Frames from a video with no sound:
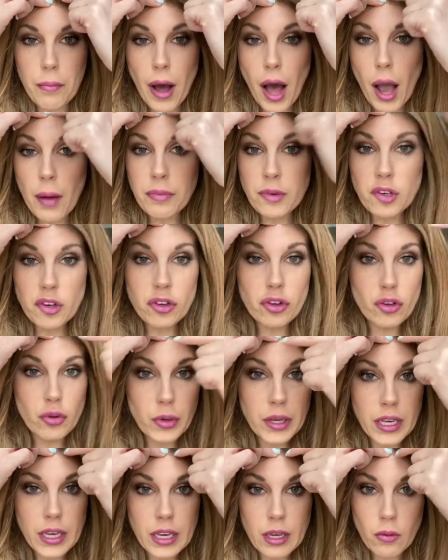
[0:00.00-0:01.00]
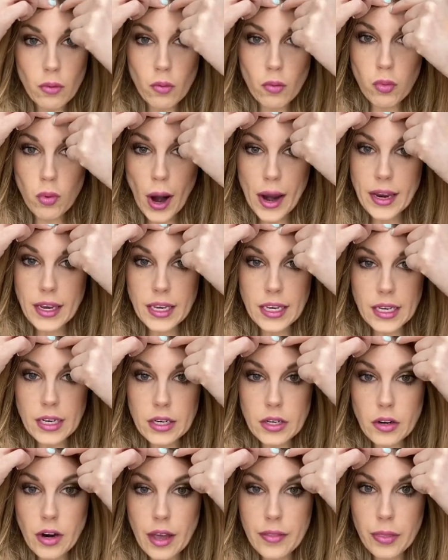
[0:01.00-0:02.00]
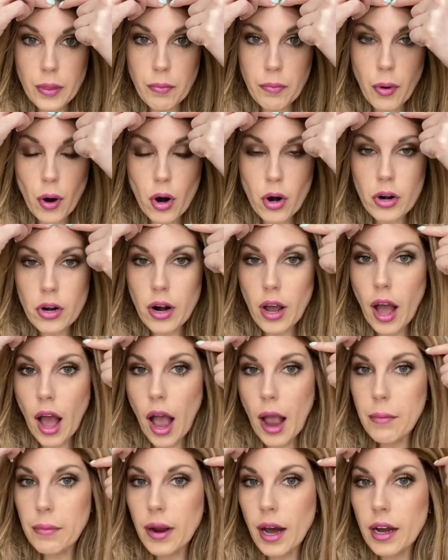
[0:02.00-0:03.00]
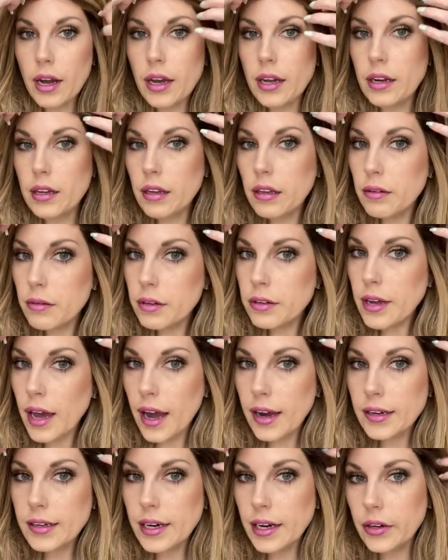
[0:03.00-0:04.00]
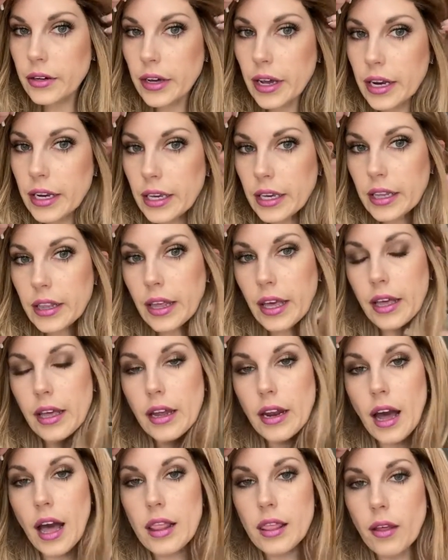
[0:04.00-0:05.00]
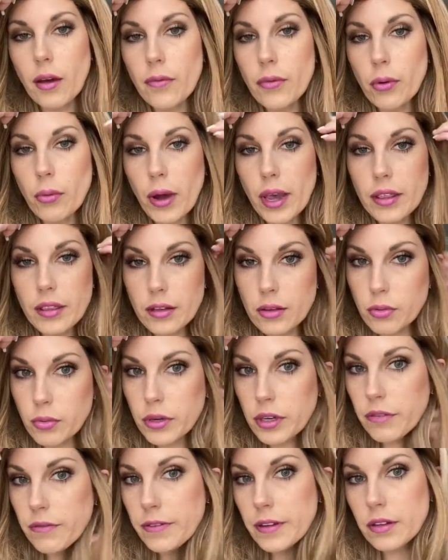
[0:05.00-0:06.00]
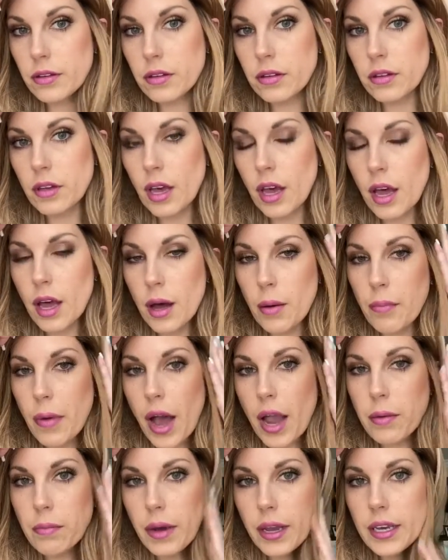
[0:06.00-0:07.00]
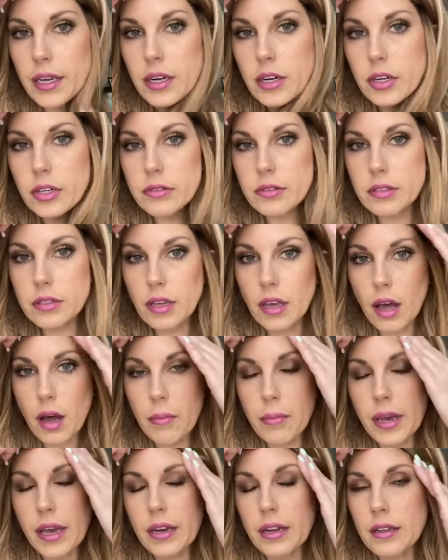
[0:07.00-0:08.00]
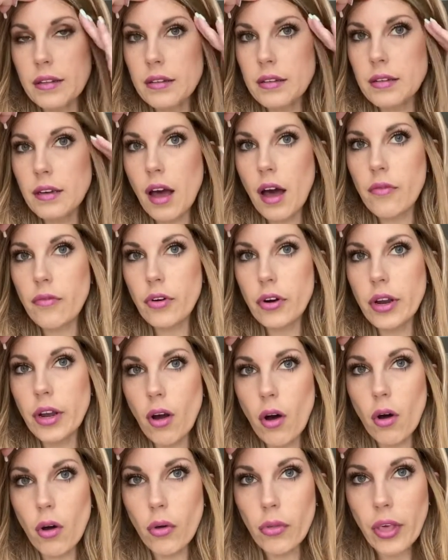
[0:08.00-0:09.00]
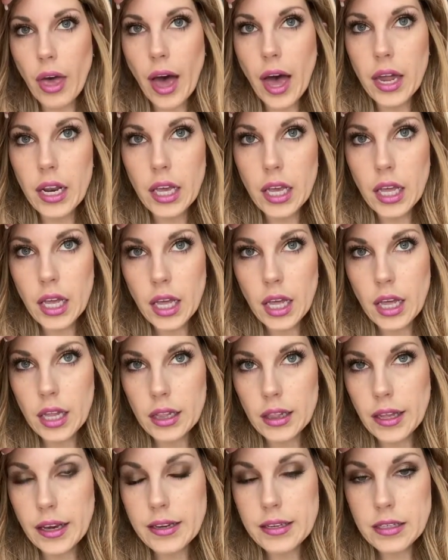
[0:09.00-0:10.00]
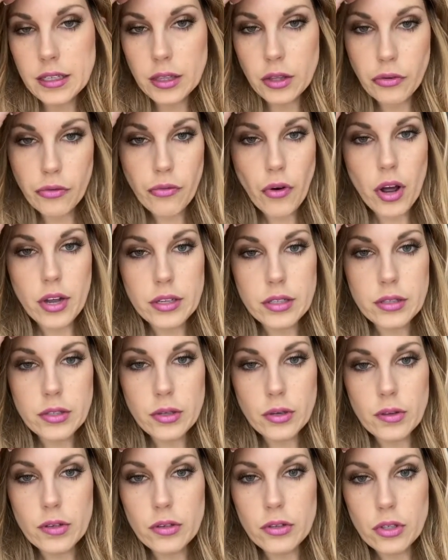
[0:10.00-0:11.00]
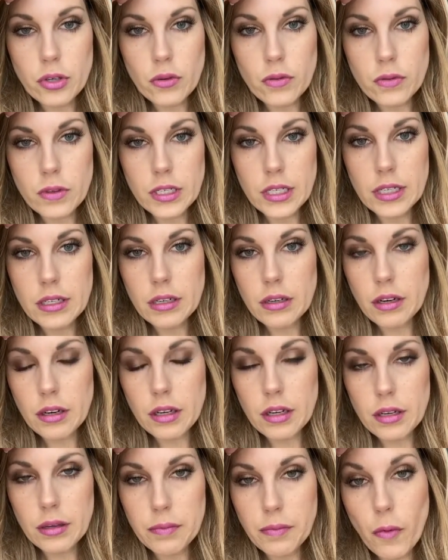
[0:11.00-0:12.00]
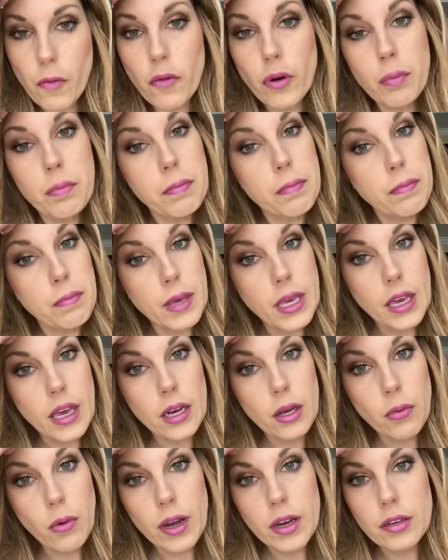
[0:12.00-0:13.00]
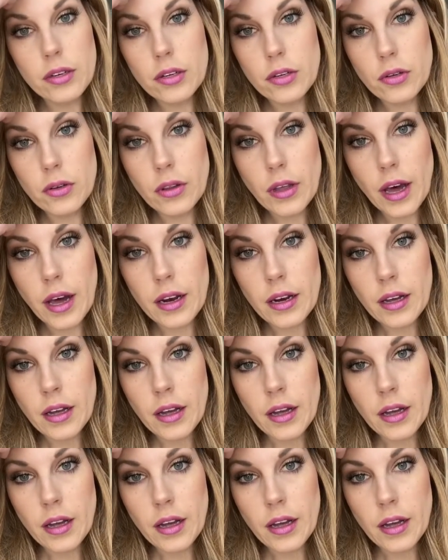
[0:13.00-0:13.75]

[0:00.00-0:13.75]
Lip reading: I'm just doing it right here at the part. I'm not gonna tack down any of that. I love the way this wig fits behind my ears, and it's covering all that lace in the front, so there's no need, from me anyway, to do that.